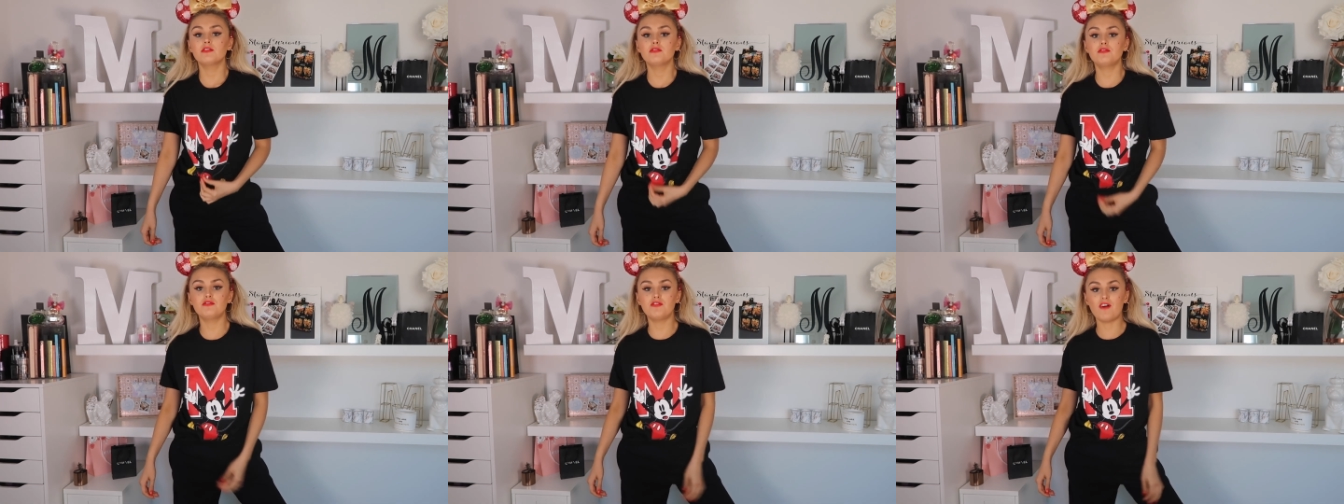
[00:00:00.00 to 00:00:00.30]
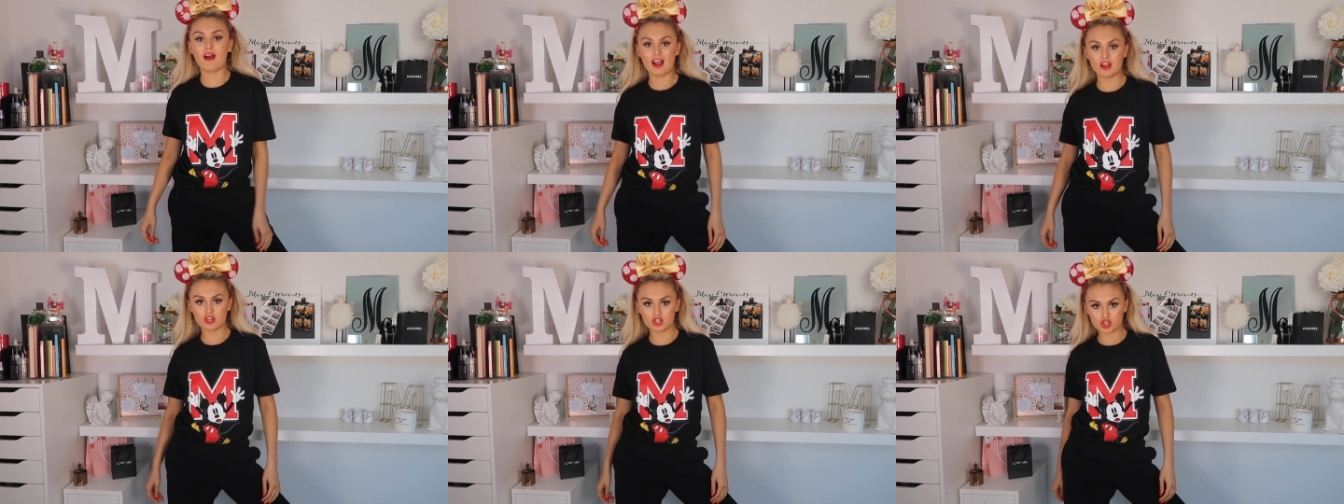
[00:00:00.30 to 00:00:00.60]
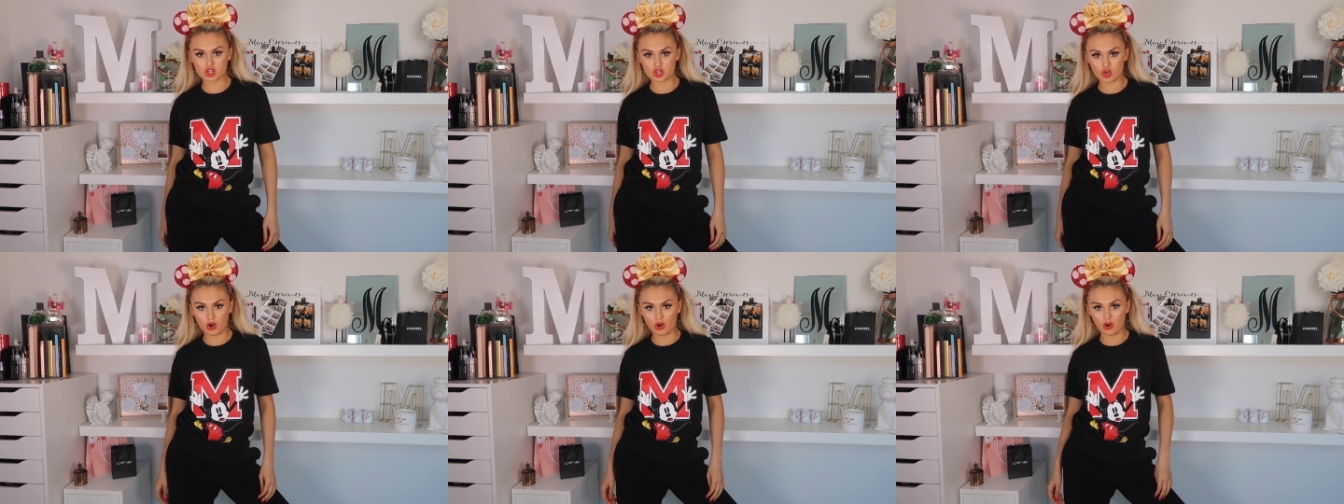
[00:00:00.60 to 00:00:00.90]

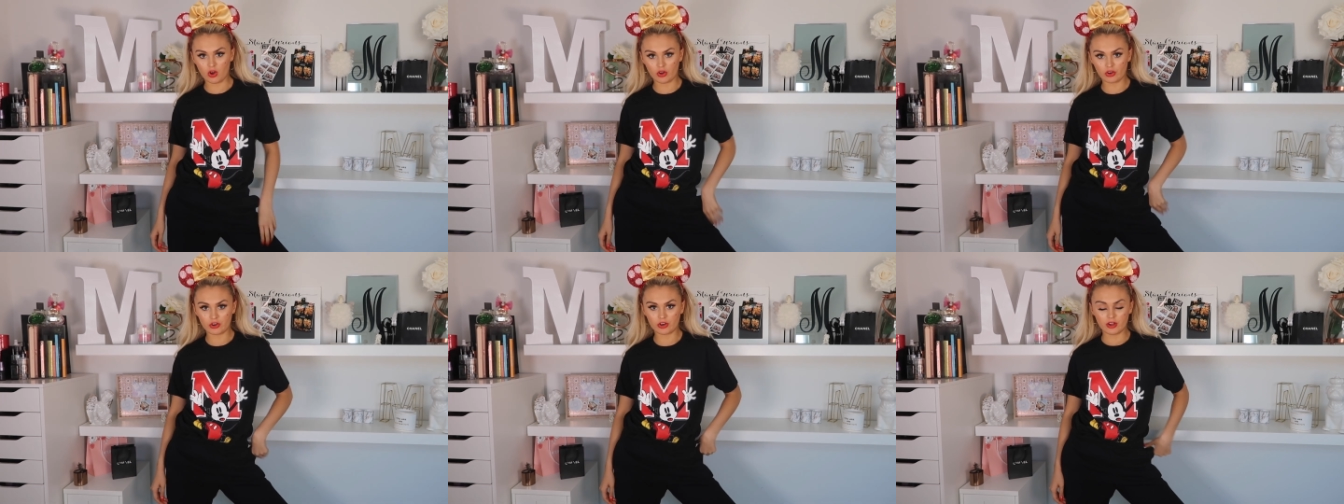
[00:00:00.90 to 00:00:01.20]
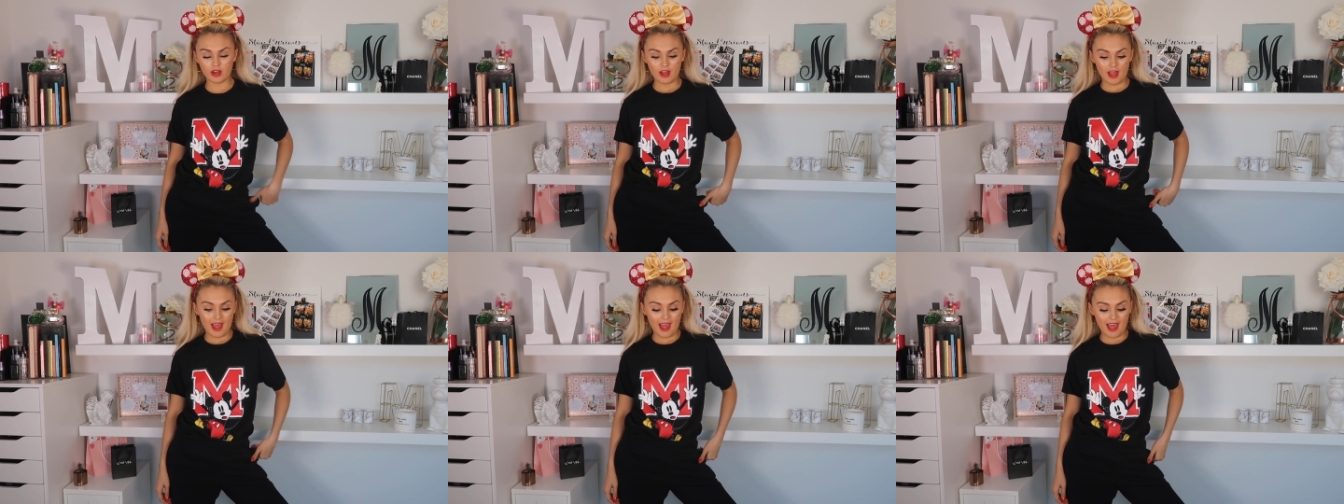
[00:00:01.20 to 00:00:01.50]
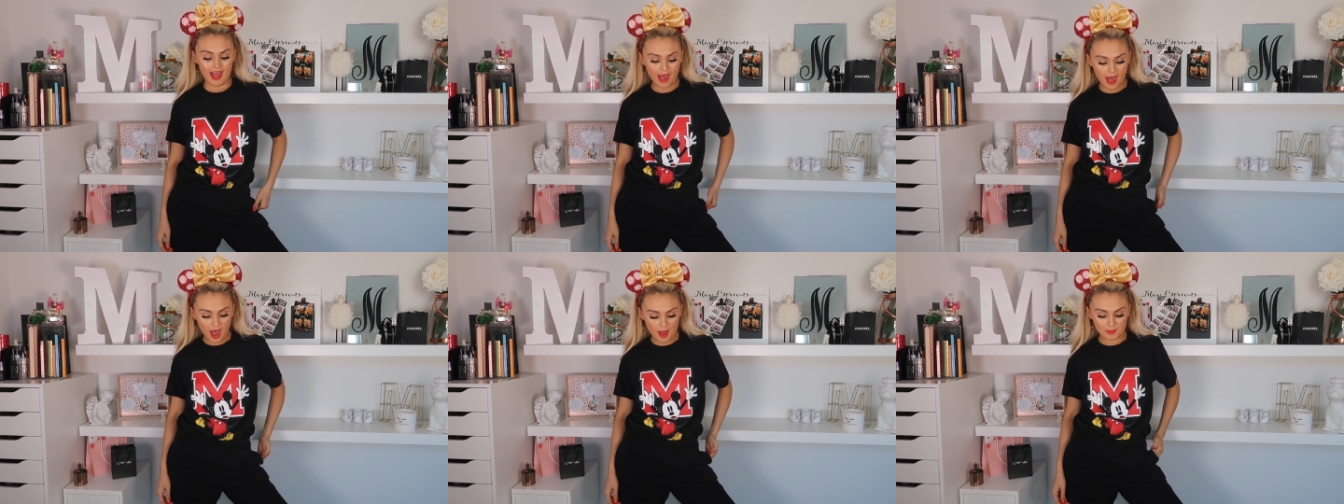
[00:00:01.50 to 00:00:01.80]
fashion,
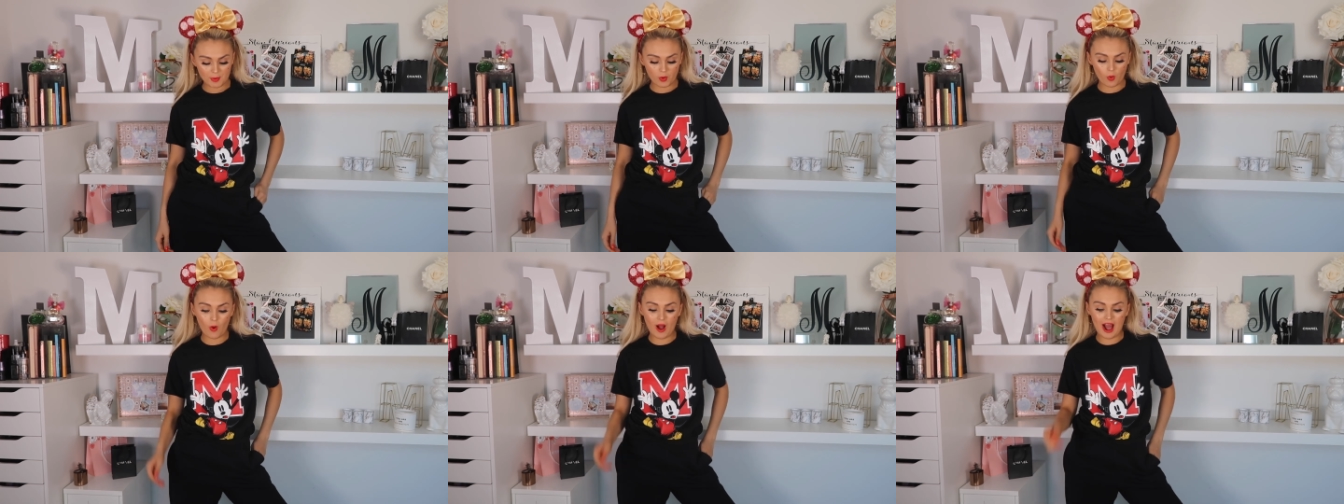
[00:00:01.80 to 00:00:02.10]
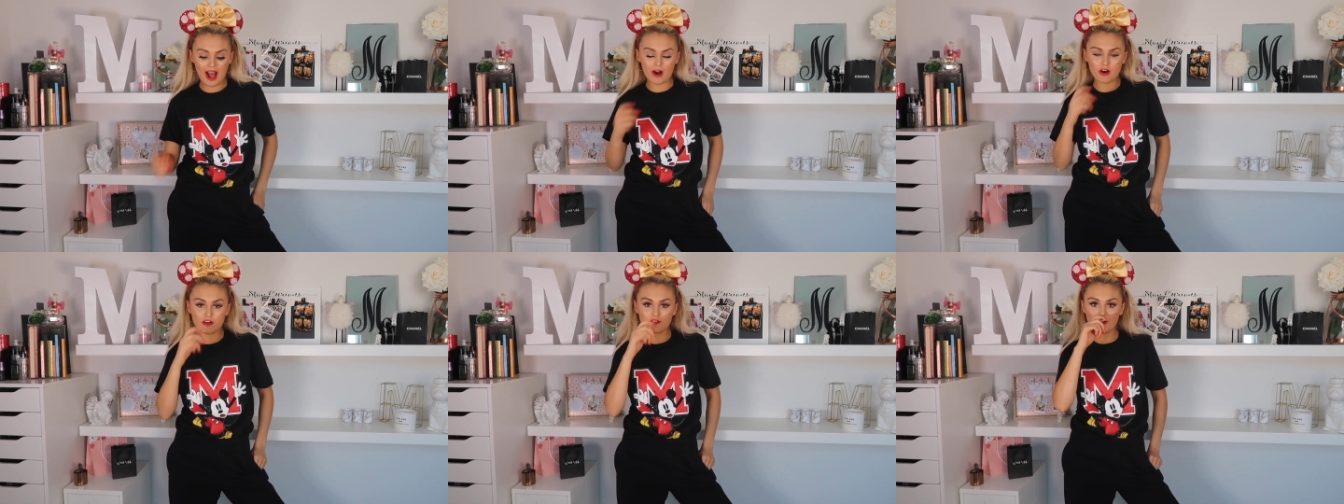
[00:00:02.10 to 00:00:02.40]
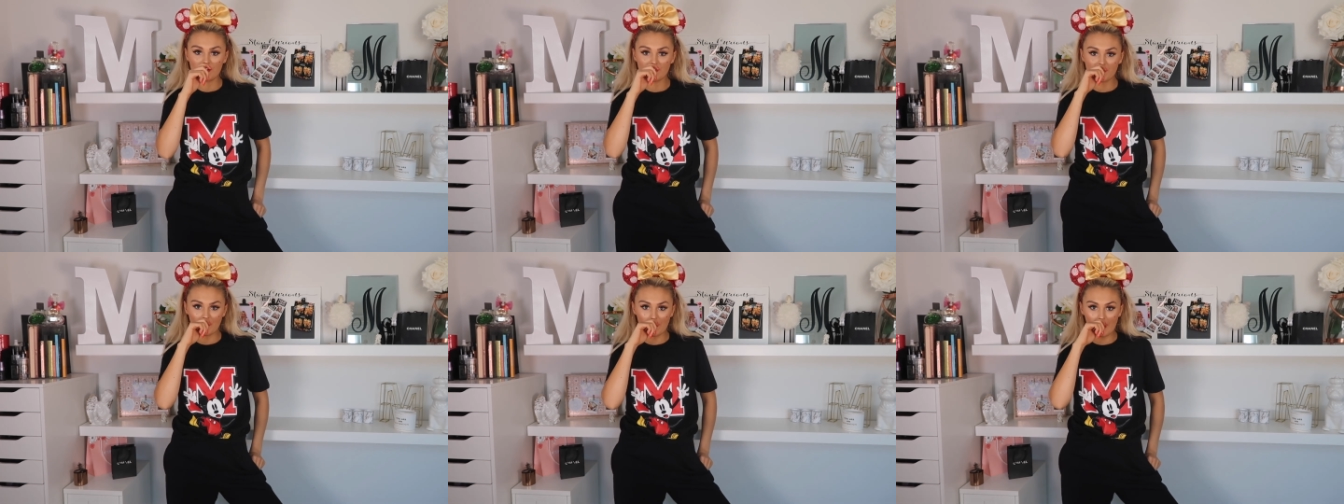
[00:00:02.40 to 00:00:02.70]
airport
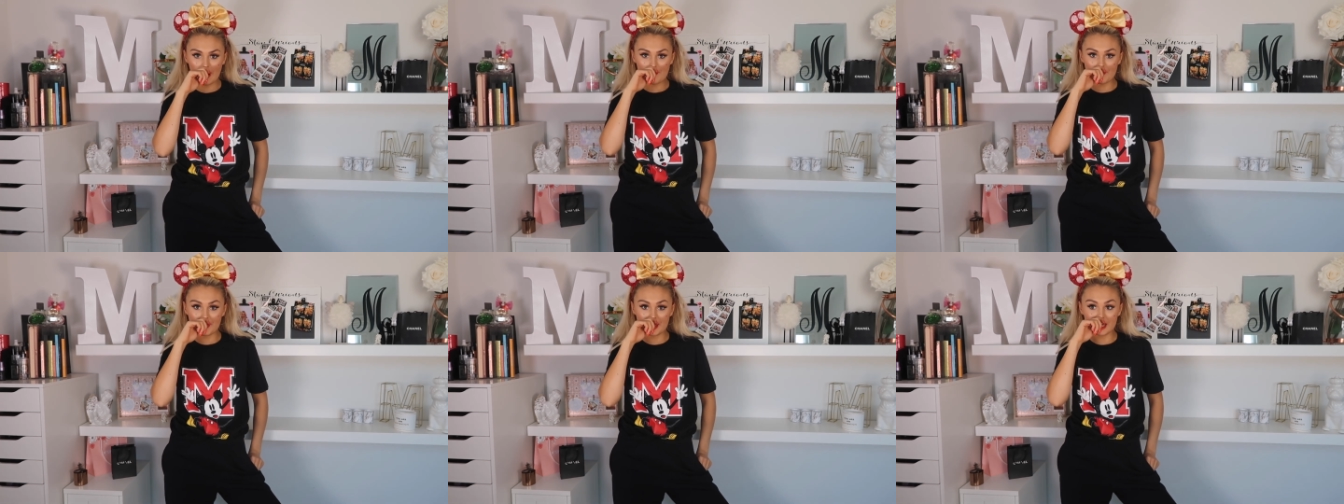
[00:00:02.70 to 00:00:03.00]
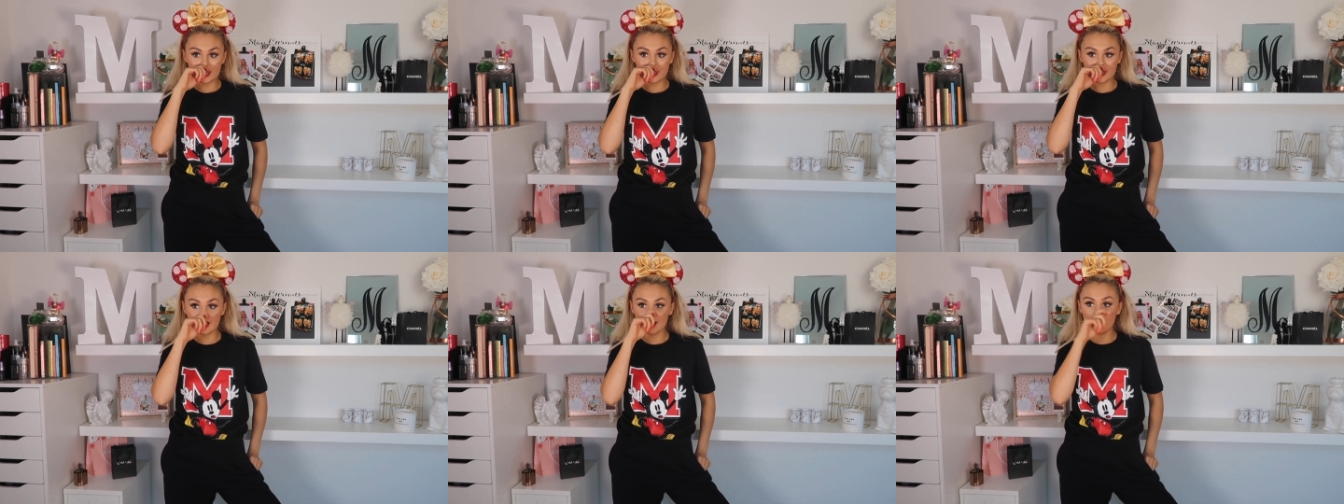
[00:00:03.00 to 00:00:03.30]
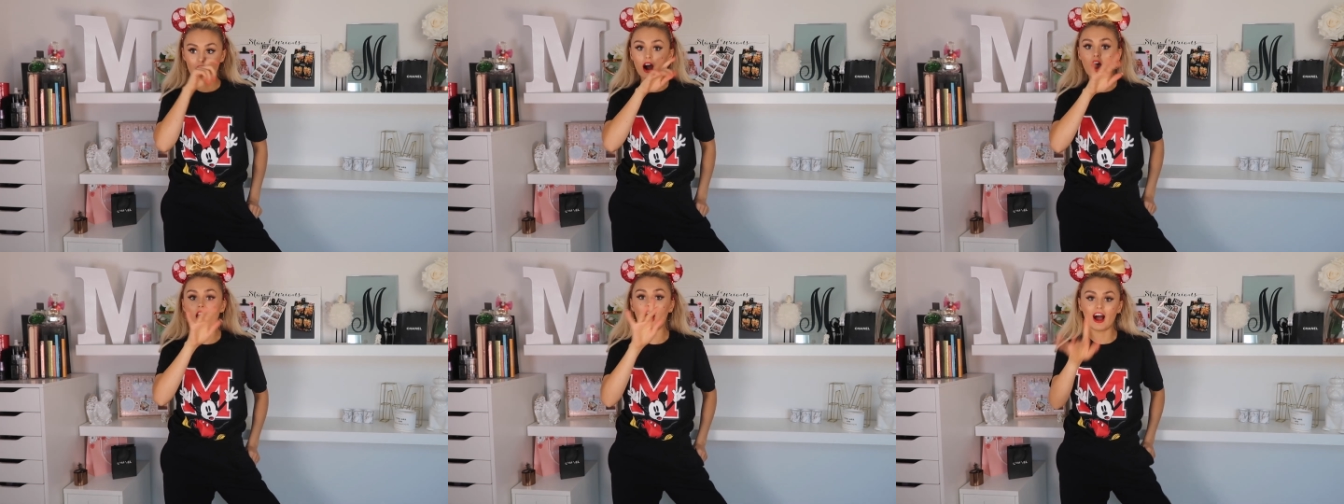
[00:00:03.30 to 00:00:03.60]
outfit for
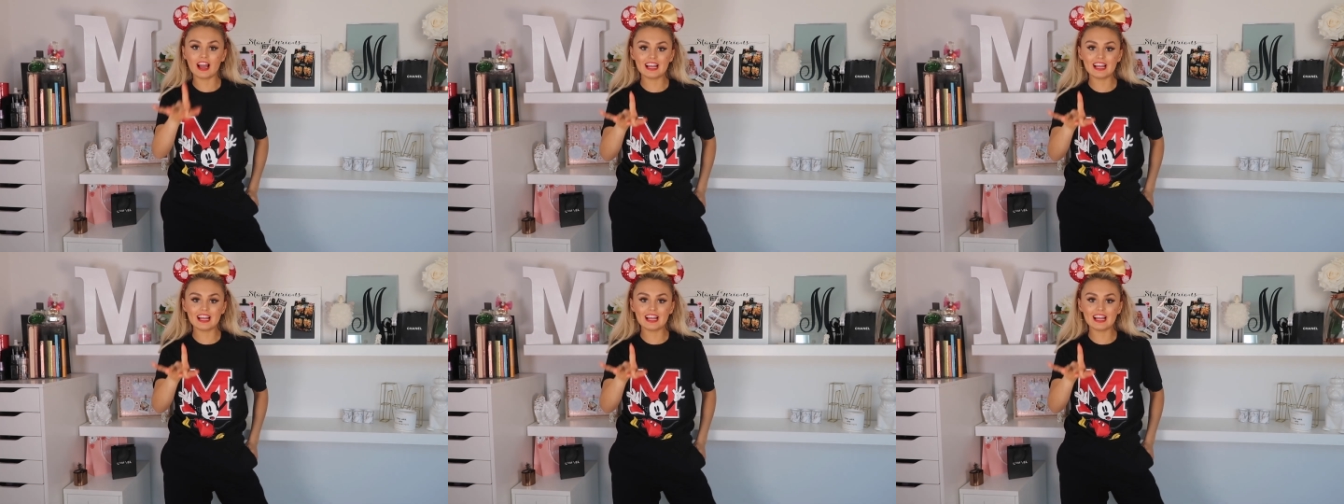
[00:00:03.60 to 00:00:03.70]
Ibiza.